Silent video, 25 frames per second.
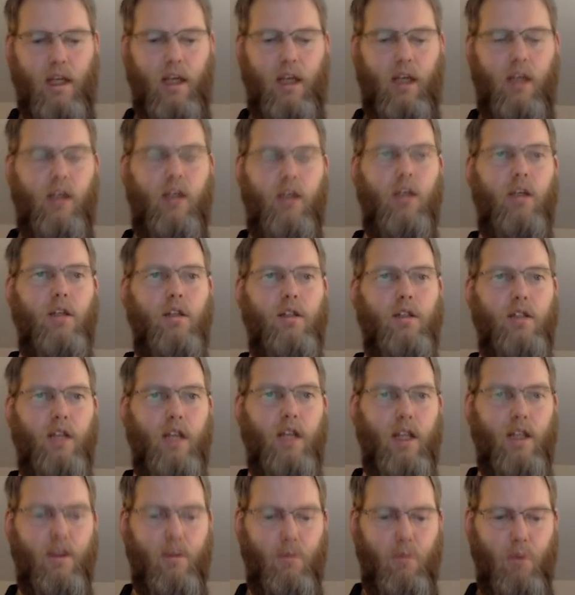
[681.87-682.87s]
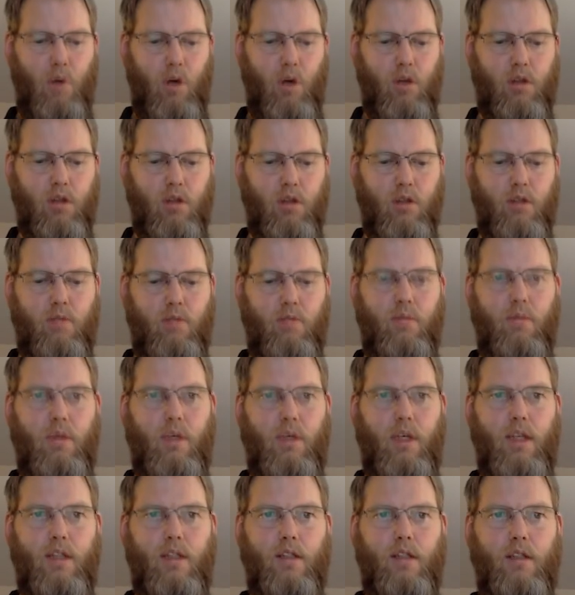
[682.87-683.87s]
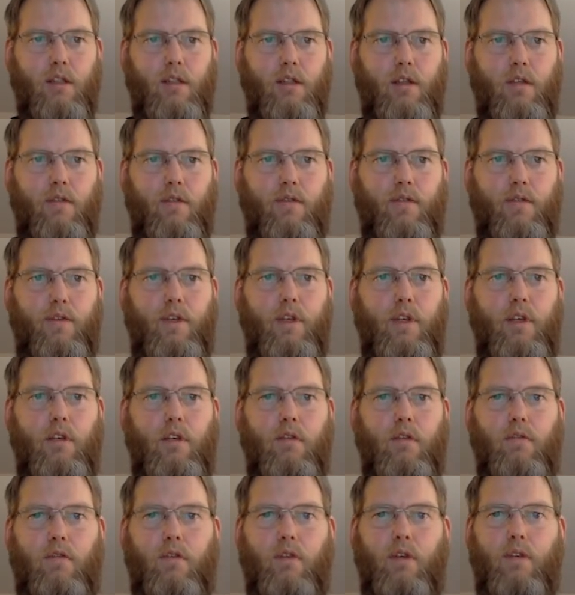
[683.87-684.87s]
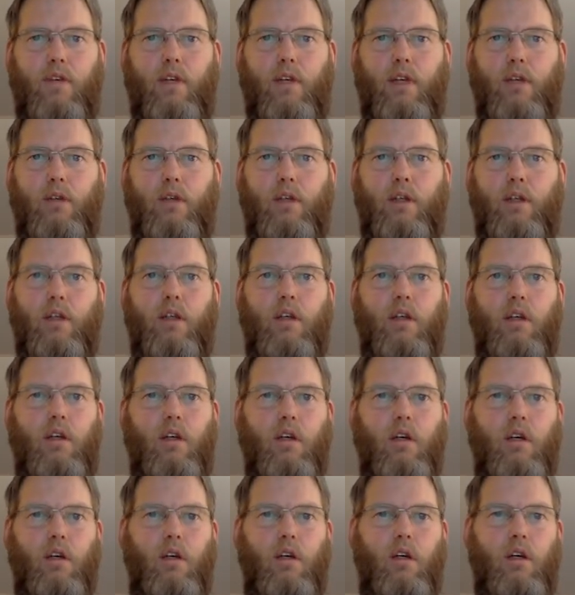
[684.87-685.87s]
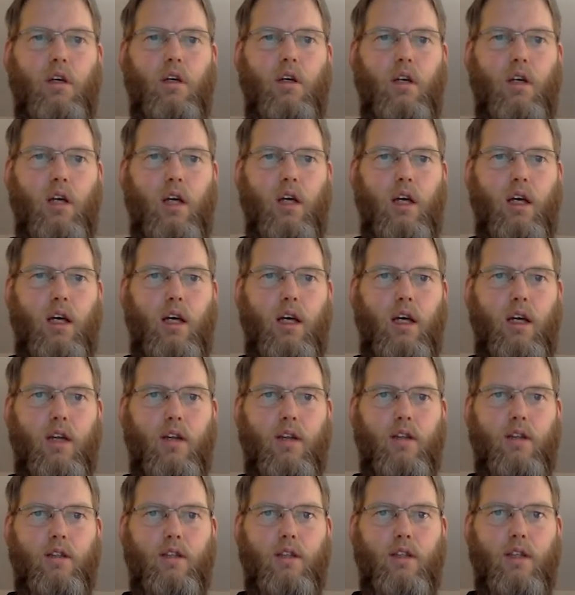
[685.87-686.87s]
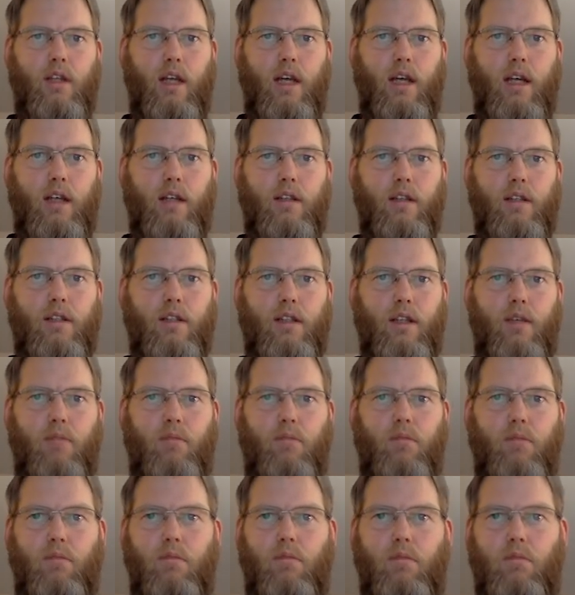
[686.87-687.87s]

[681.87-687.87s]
I select the box, press V for evaluate, and select some